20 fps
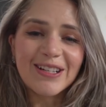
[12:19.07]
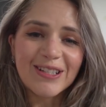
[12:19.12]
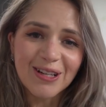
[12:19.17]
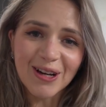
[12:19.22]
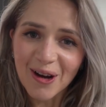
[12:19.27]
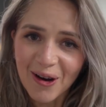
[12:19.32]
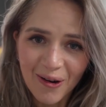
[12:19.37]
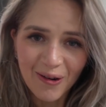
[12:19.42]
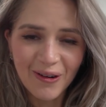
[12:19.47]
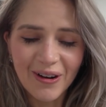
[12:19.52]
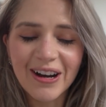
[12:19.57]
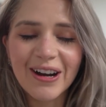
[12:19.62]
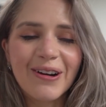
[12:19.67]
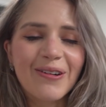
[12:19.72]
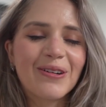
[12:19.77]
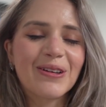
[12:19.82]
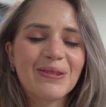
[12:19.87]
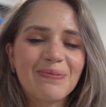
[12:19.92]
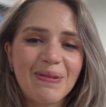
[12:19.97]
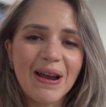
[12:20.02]
So
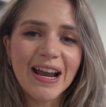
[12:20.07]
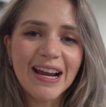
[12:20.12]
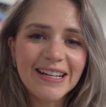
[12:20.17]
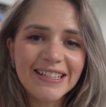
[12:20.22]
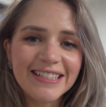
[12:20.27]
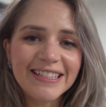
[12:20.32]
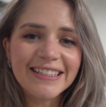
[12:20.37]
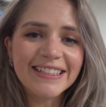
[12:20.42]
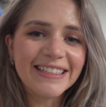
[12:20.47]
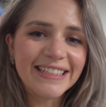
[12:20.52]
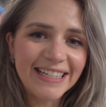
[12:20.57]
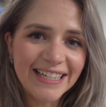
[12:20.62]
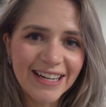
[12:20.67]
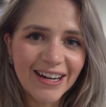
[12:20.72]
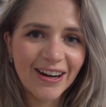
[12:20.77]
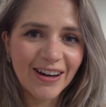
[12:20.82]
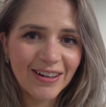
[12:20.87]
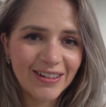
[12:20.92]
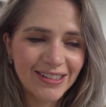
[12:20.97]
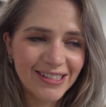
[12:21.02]
with painting
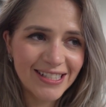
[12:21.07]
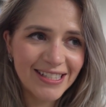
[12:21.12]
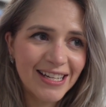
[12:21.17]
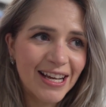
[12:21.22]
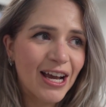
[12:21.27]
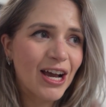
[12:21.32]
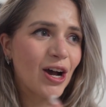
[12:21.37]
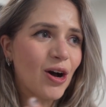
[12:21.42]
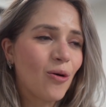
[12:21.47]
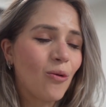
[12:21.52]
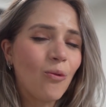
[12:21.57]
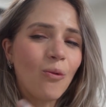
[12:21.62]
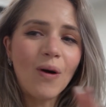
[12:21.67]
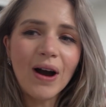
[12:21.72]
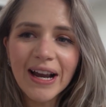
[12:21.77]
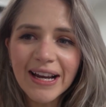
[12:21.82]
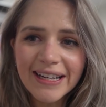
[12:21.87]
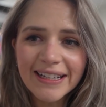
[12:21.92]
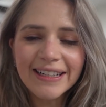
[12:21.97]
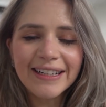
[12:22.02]
neons,
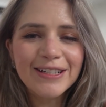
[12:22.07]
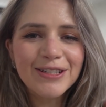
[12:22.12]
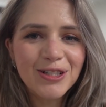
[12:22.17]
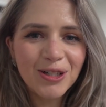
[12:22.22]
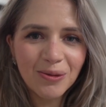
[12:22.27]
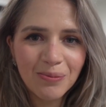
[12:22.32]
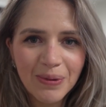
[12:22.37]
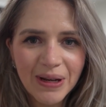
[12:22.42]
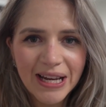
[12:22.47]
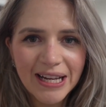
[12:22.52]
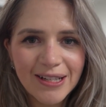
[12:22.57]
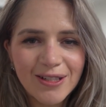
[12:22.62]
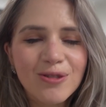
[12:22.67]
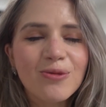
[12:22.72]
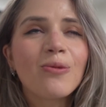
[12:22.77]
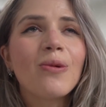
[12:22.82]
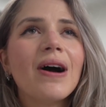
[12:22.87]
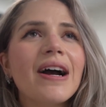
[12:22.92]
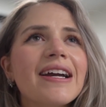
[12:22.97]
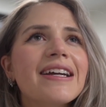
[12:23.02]
white is your base.
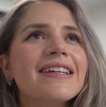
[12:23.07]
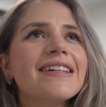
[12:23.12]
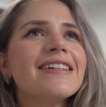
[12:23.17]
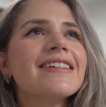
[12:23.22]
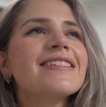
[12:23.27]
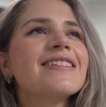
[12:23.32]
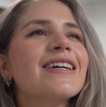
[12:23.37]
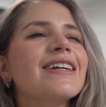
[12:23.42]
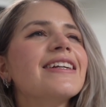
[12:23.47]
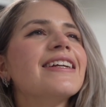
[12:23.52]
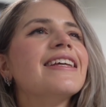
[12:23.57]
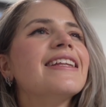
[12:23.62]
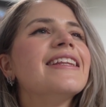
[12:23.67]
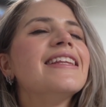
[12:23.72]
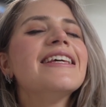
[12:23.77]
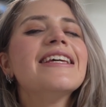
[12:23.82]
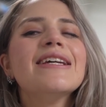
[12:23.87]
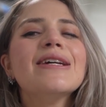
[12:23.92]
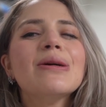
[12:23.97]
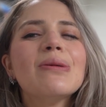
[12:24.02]
White is like
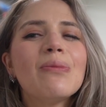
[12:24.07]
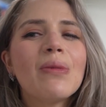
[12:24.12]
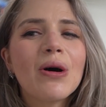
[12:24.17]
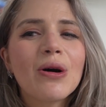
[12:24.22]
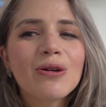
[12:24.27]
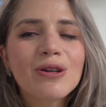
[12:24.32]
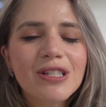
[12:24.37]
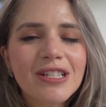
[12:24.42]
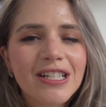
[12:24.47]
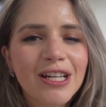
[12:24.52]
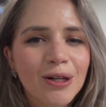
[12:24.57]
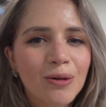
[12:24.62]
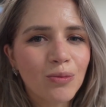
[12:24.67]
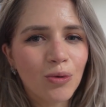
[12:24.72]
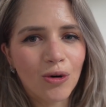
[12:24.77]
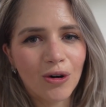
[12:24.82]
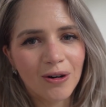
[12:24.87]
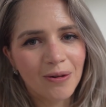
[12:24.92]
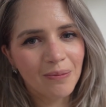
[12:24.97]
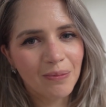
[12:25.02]
the most
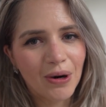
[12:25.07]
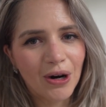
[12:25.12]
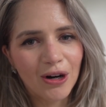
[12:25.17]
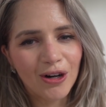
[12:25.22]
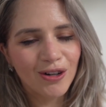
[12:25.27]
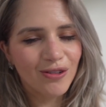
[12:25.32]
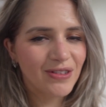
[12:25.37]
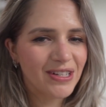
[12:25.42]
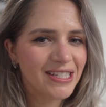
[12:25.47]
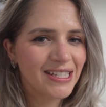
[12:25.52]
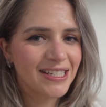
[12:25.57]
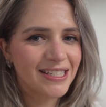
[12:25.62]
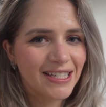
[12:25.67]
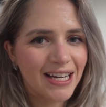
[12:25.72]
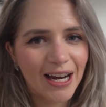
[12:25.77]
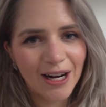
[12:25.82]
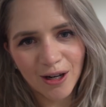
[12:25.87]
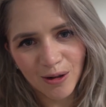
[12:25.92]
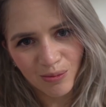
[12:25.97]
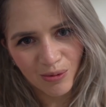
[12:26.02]
important part of this
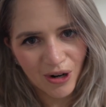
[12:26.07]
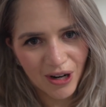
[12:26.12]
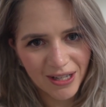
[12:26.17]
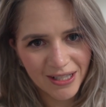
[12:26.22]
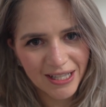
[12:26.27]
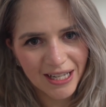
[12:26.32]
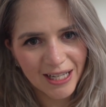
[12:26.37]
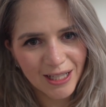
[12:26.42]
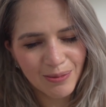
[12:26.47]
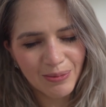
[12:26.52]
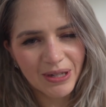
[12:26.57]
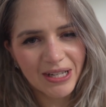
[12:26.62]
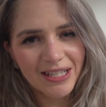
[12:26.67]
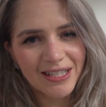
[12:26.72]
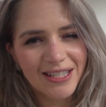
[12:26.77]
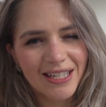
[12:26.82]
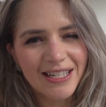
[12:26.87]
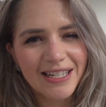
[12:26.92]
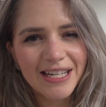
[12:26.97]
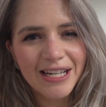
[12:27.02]
entire process
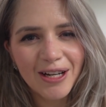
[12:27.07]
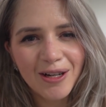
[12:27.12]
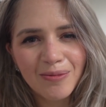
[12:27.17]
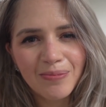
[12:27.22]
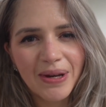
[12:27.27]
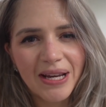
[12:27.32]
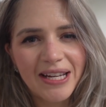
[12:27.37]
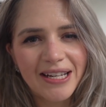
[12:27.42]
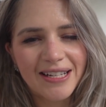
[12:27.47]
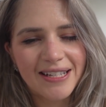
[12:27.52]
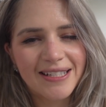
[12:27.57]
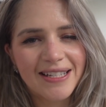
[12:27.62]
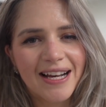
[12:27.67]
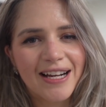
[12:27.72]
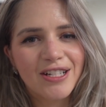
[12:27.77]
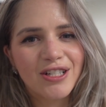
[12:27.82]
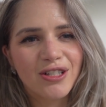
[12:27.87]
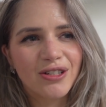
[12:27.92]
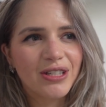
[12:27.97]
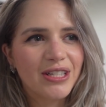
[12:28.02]
because the neon paint is
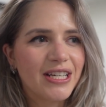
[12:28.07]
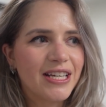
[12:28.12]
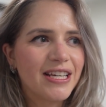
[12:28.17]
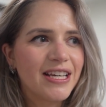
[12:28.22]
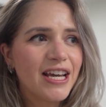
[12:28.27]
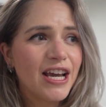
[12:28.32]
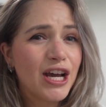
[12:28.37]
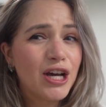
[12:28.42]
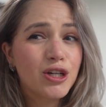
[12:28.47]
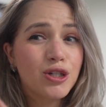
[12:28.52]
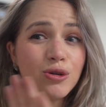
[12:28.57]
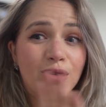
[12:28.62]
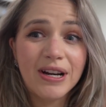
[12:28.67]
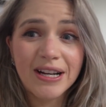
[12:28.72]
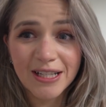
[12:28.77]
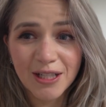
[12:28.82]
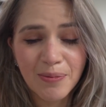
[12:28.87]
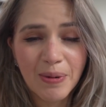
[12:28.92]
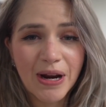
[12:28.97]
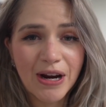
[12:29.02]
actually
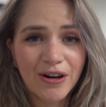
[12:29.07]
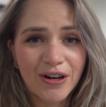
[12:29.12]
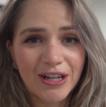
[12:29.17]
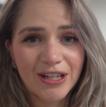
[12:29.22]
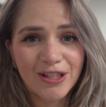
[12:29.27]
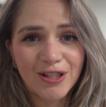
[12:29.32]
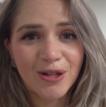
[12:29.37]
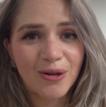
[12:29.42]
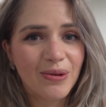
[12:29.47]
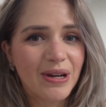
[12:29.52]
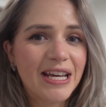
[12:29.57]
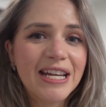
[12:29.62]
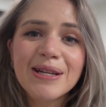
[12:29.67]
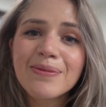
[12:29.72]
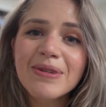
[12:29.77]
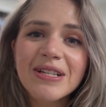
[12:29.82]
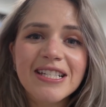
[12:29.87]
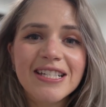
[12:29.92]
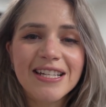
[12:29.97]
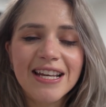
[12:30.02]
transparent. So any
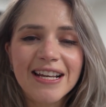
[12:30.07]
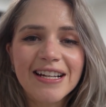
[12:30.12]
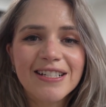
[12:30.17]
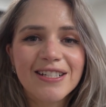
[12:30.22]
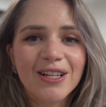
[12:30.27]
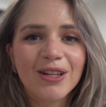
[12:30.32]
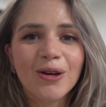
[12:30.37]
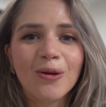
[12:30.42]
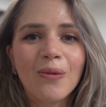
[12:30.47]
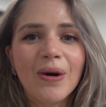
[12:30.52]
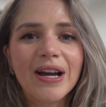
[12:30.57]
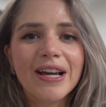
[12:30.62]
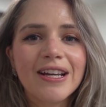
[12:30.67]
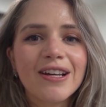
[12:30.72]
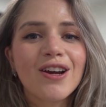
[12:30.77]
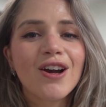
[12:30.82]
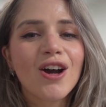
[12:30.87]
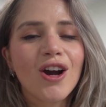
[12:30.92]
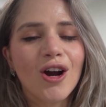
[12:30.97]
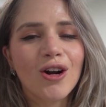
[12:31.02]
mistakes in the
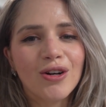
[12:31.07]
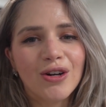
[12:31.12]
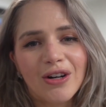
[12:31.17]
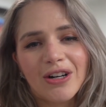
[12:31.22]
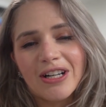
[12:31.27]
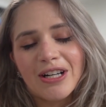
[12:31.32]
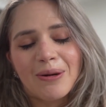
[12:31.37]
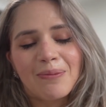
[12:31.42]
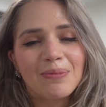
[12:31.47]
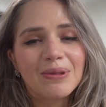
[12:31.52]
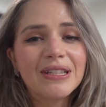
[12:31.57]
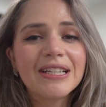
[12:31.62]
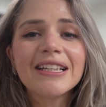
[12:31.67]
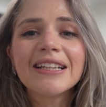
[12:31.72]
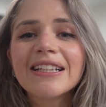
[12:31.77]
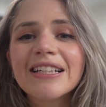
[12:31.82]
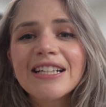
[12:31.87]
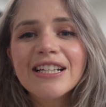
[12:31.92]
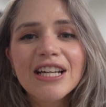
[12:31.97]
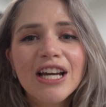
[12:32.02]
white are gonna
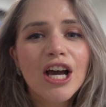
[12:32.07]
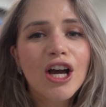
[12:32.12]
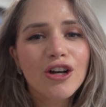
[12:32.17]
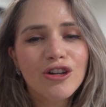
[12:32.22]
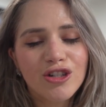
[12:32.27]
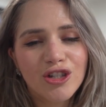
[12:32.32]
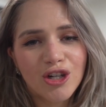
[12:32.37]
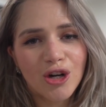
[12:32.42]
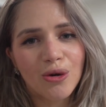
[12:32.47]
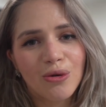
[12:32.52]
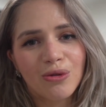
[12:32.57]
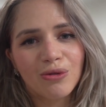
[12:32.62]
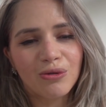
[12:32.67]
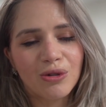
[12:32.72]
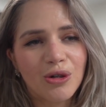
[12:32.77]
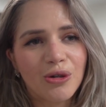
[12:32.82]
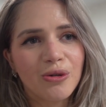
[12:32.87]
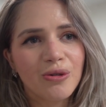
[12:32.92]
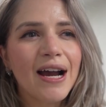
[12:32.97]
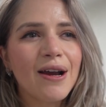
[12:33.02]
completely show
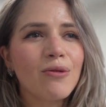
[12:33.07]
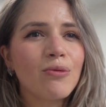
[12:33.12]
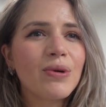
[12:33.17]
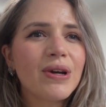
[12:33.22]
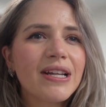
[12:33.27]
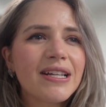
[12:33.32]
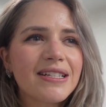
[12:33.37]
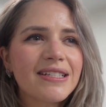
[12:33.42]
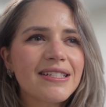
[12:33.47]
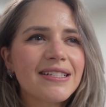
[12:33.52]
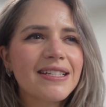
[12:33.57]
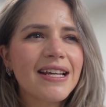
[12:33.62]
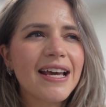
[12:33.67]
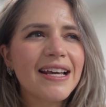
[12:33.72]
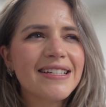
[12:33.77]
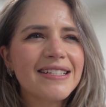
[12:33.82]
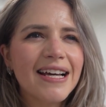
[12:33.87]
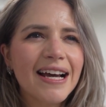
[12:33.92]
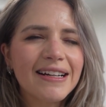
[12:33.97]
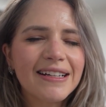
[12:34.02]
through. I went
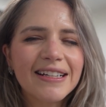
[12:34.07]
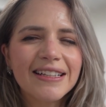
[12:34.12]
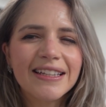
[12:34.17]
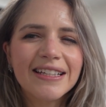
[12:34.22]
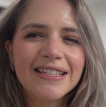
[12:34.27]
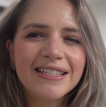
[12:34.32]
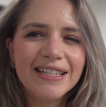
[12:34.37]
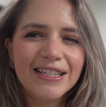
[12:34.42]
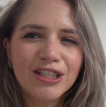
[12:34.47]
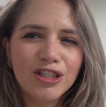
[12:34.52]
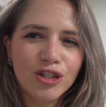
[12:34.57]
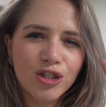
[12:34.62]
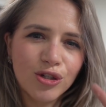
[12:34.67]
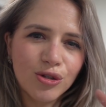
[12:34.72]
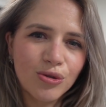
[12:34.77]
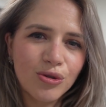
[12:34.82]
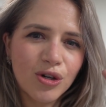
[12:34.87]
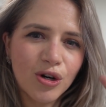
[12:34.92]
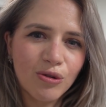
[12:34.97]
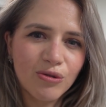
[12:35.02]
and technically did
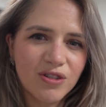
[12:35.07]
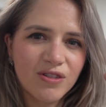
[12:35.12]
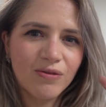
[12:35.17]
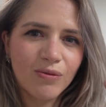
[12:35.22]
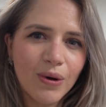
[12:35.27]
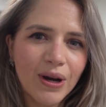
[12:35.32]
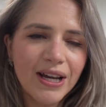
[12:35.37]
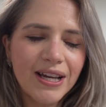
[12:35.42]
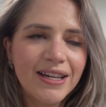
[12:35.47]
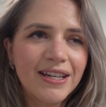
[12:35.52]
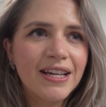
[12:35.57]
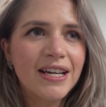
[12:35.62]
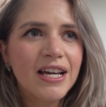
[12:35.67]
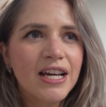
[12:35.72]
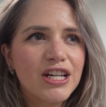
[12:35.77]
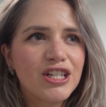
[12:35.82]
2 coats of white.